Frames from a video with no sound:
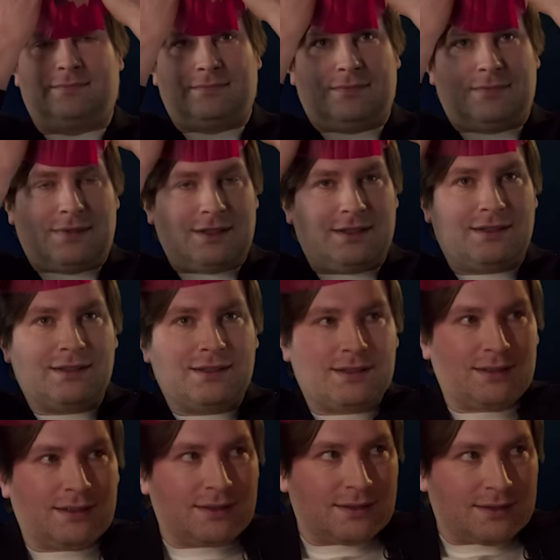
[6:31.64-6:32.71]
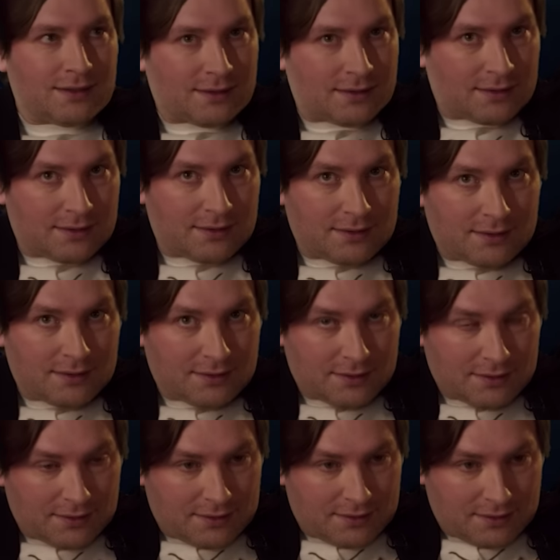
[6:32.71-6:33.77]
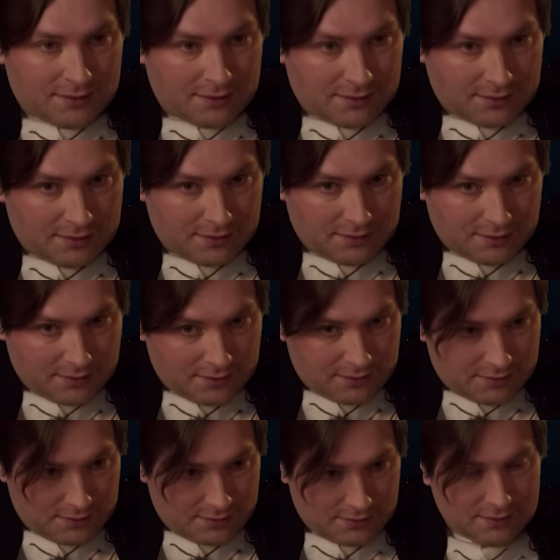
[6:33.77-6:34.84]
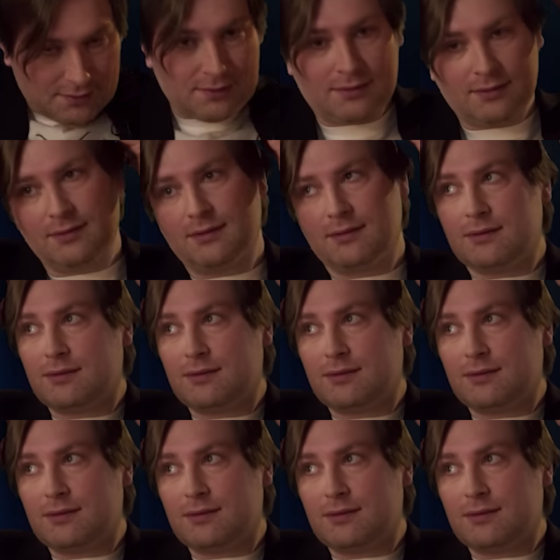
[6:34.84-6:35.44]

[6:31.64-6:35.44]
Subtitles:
[no speech]